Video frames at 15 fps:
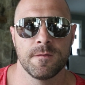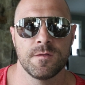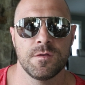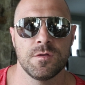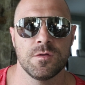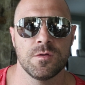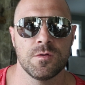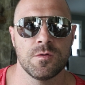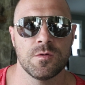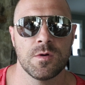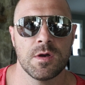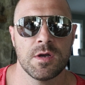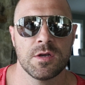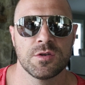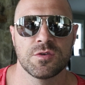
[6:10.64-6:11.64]

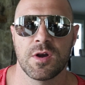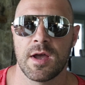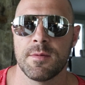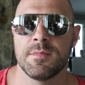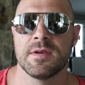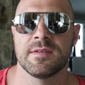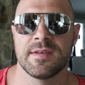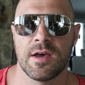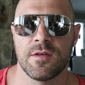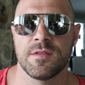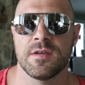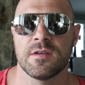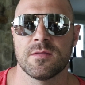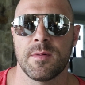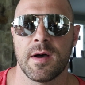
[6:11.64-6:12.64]
to try and be as
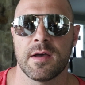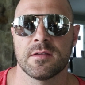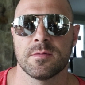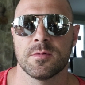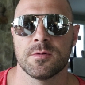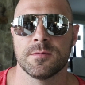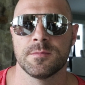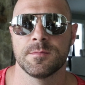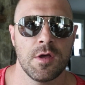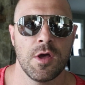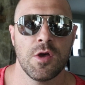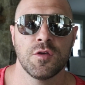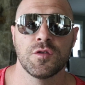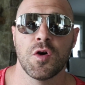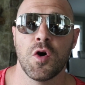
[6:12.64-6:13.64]
healthy as possible.
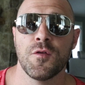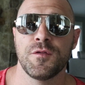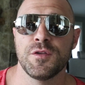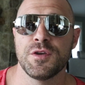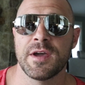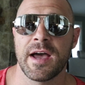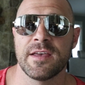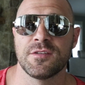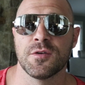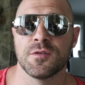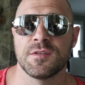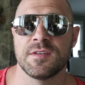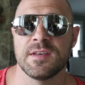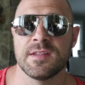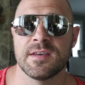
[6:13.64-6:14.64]
So hopefully you guys
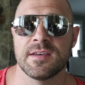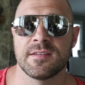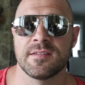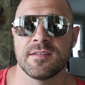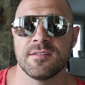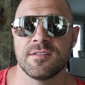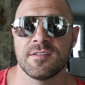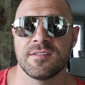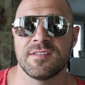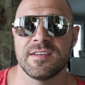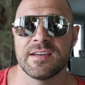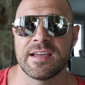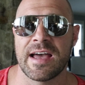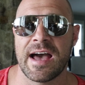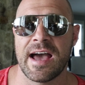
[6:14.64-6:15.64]
don't see this and just
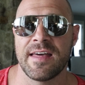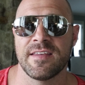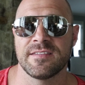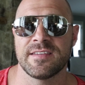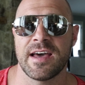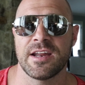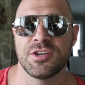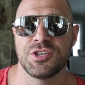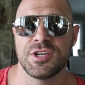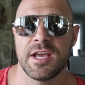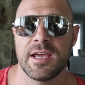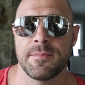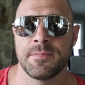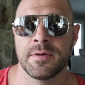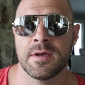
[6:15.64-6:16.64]
see a guy that's out of
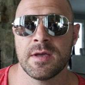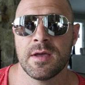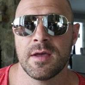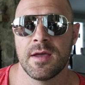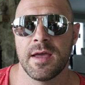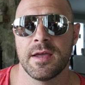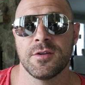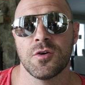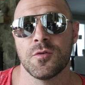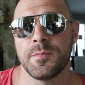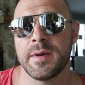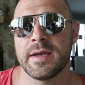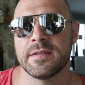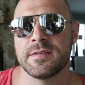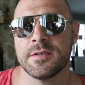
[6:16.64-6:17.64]
shape and
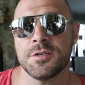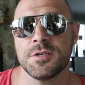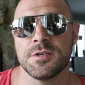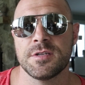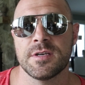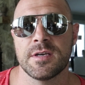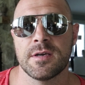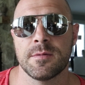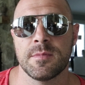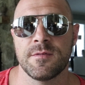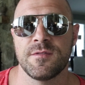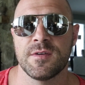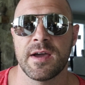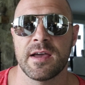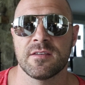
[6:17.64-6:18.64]
don't pay attention to him.
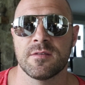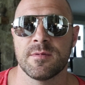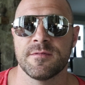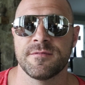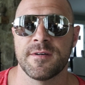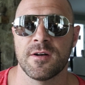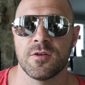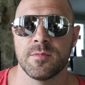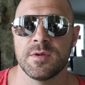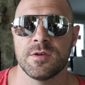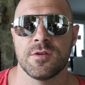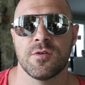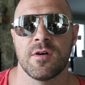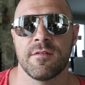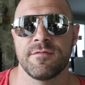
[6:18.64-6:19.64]
If you guys have been following me,
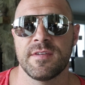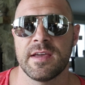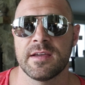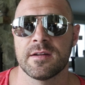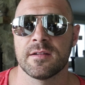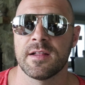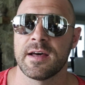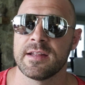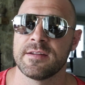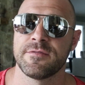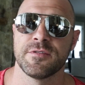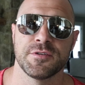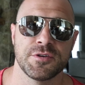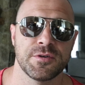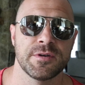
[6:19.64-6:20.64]
you know I've taken a lot of
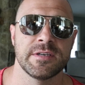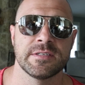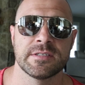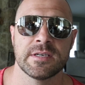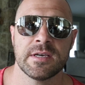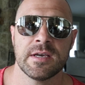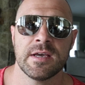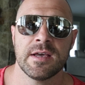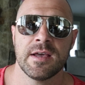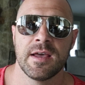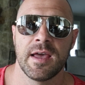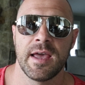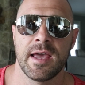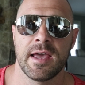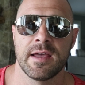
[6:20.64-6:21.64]
different journeys,
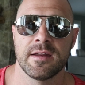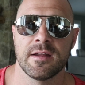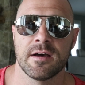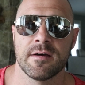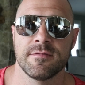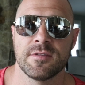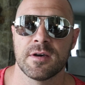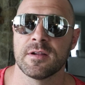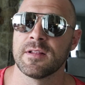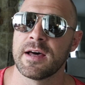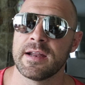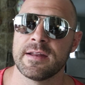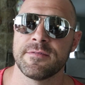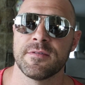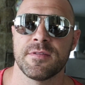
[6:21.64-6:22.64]
and I've done a
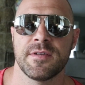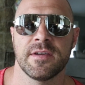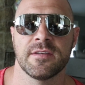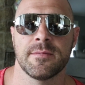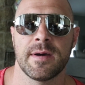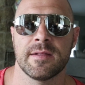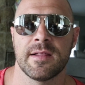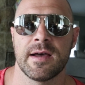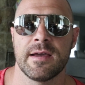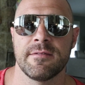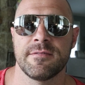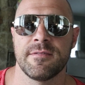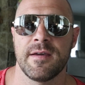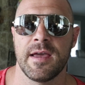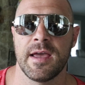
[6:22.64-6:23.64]
lot of different things in my
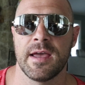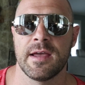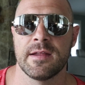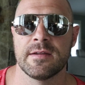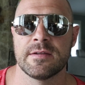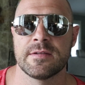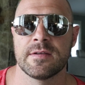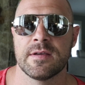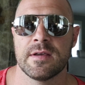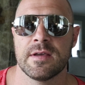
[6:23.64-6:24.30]
life, and